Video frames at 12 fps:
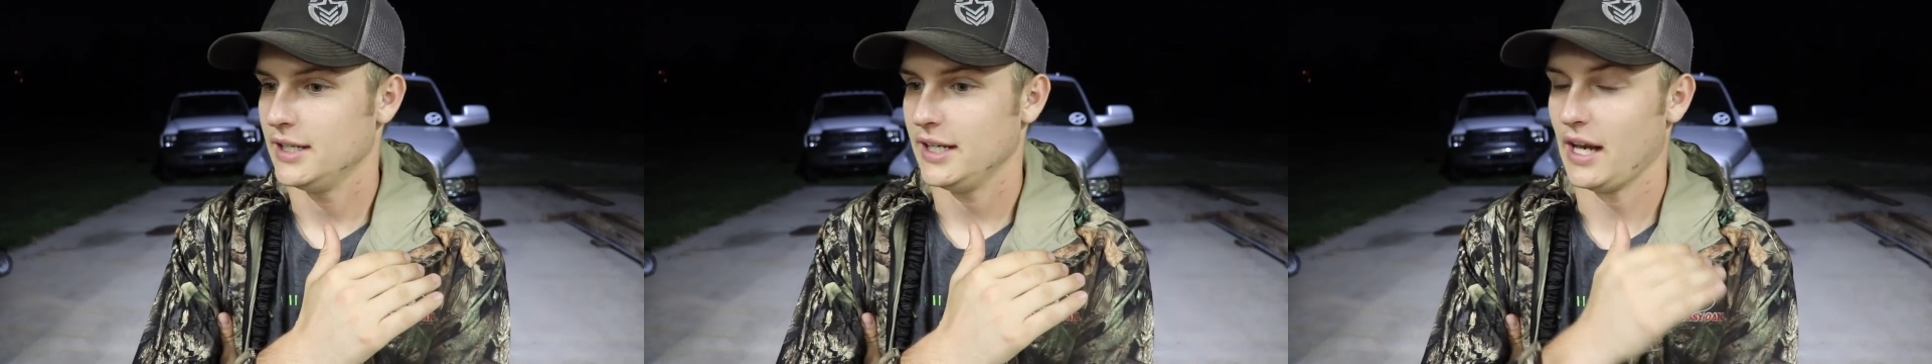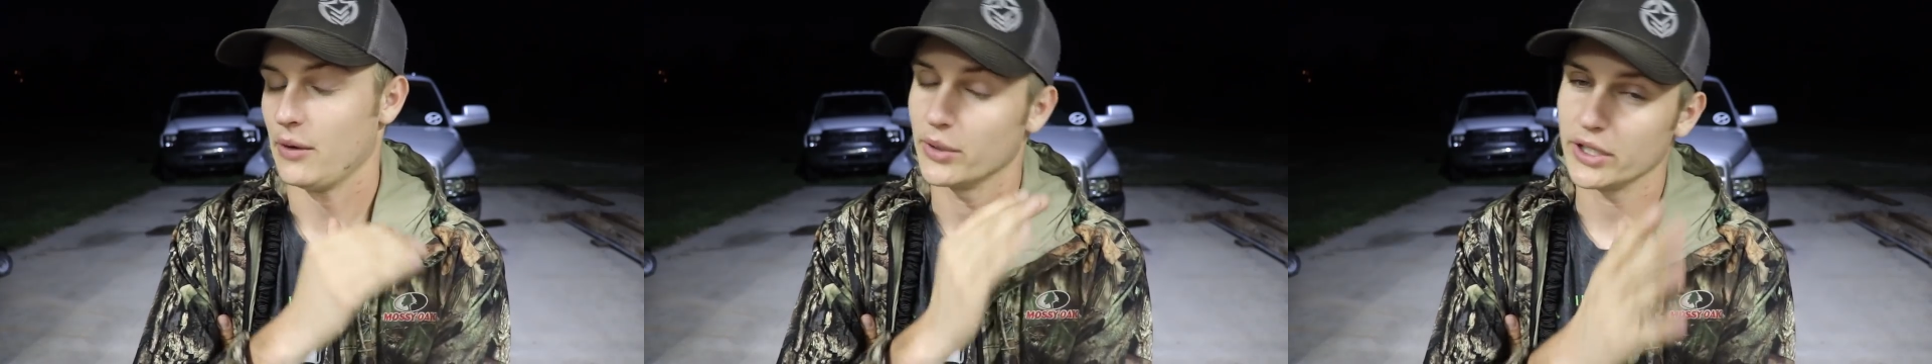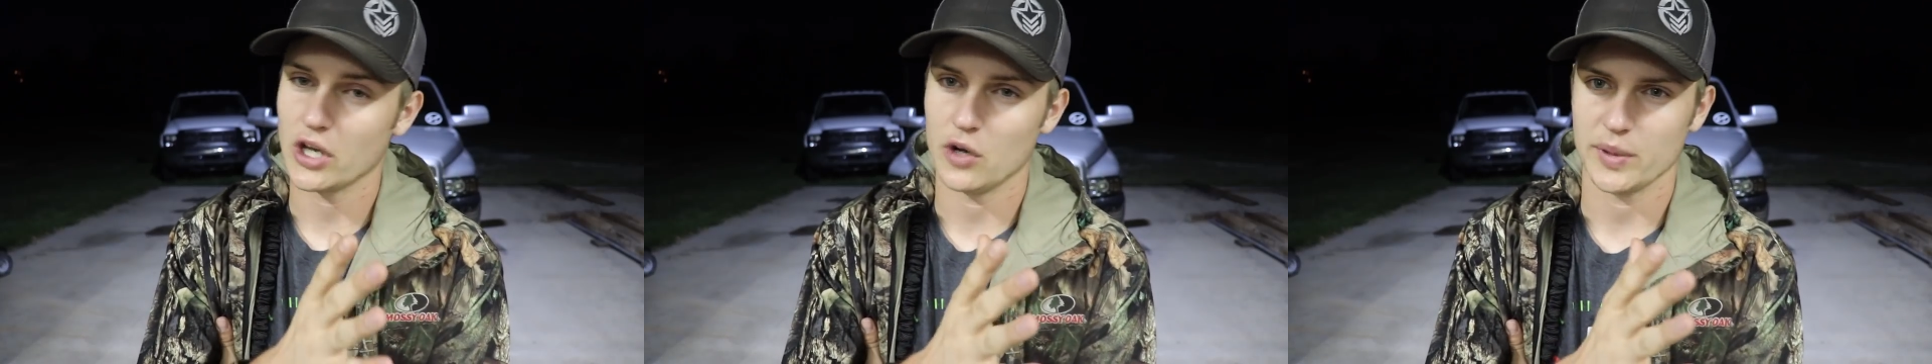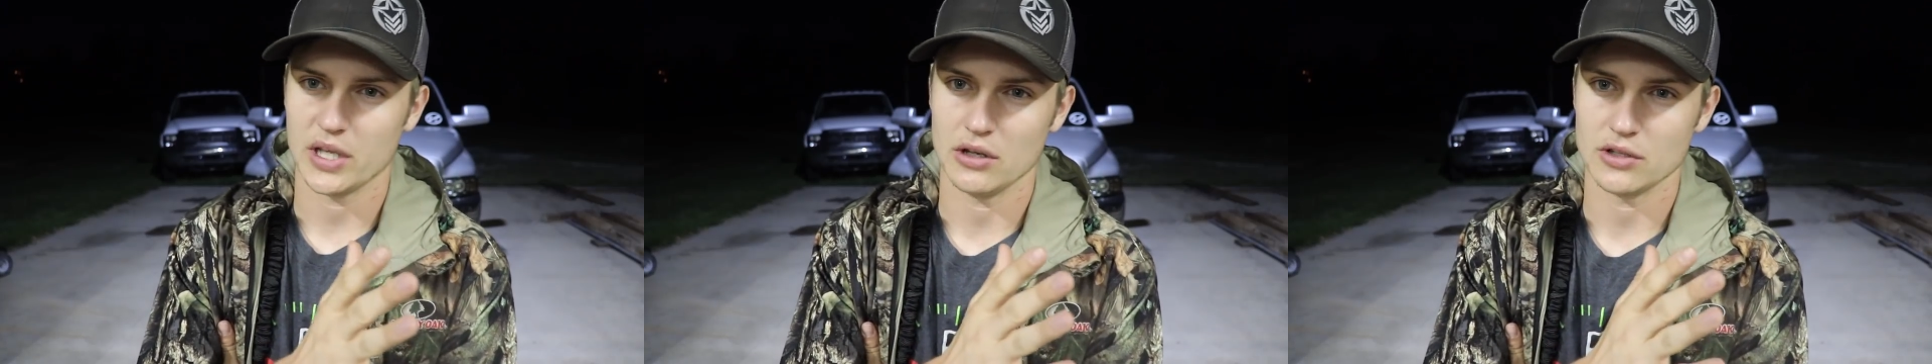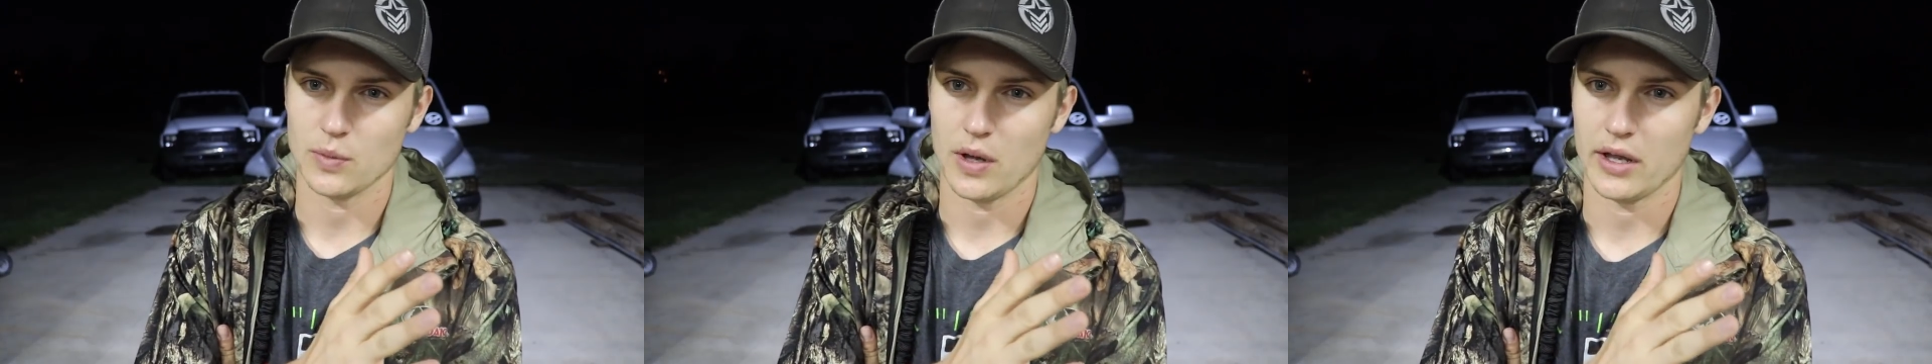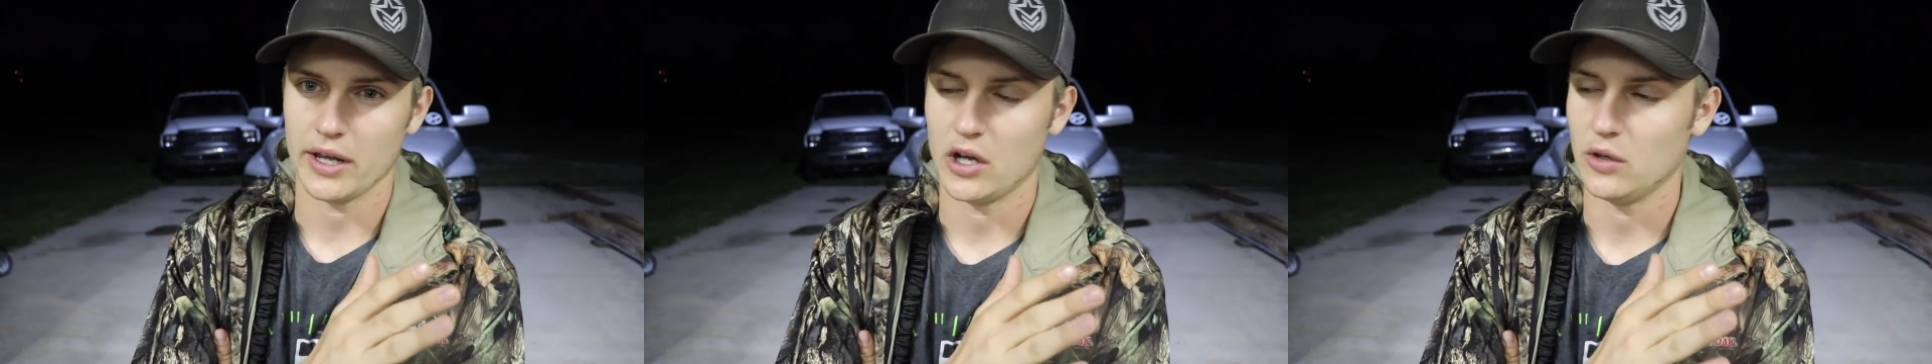and I really hope it goes
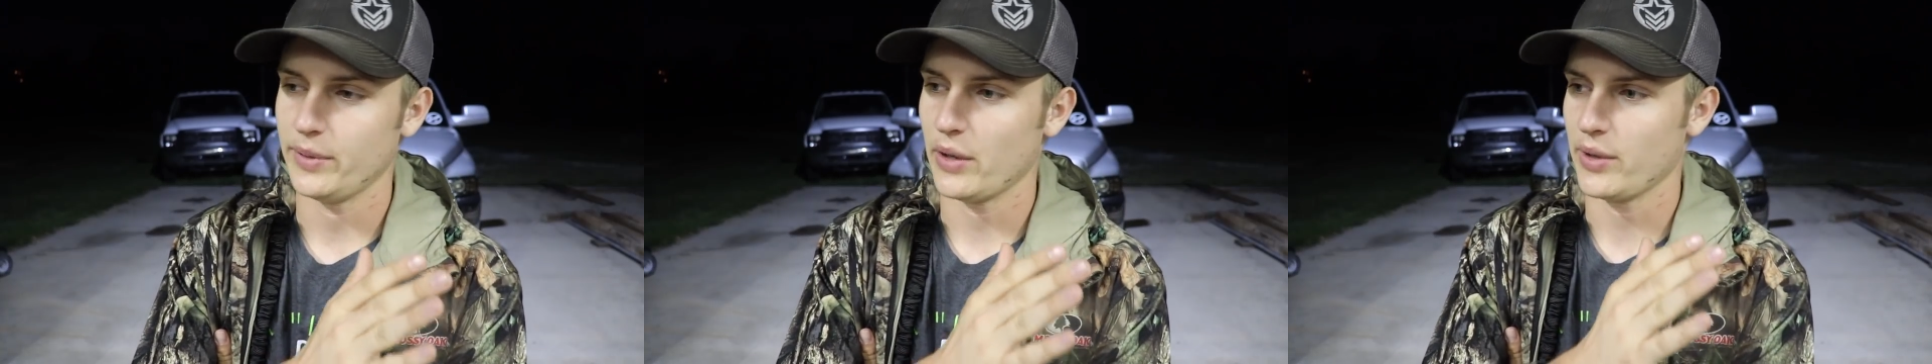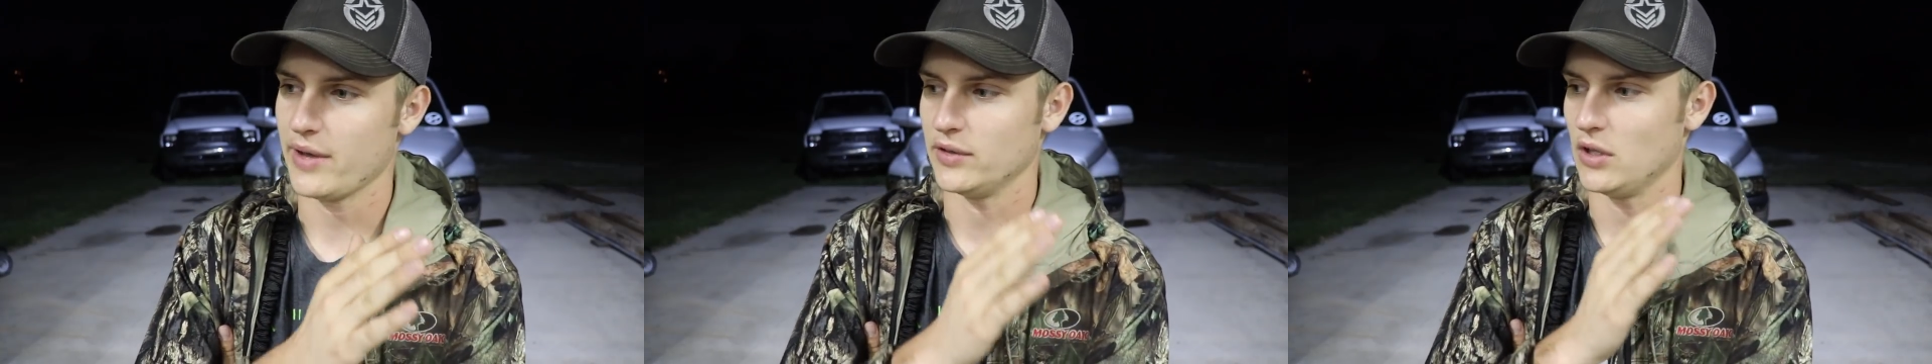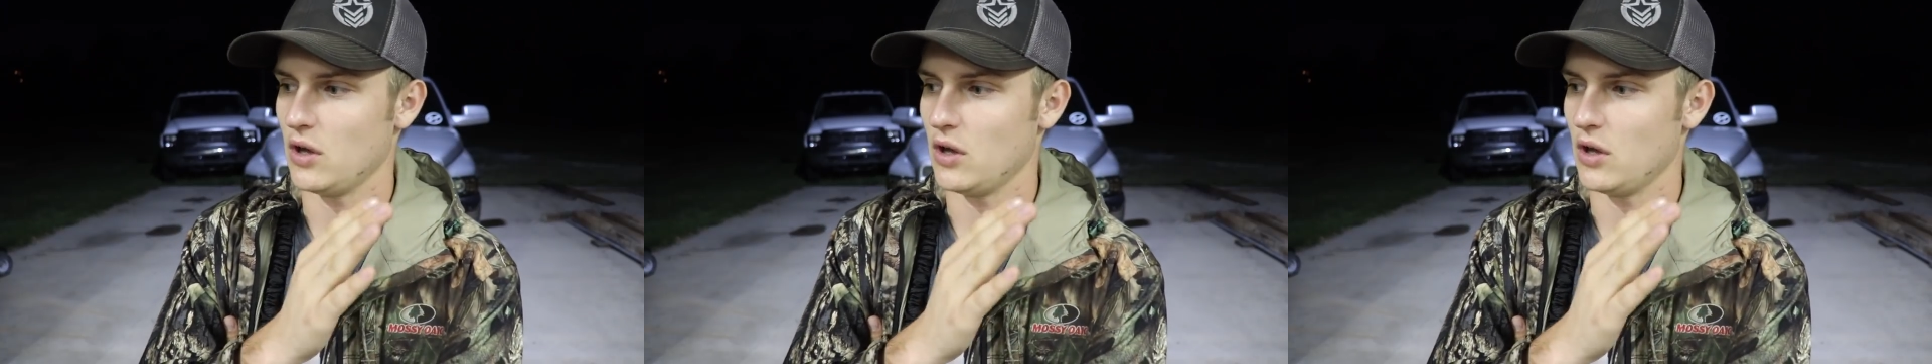well, and I hope that we have a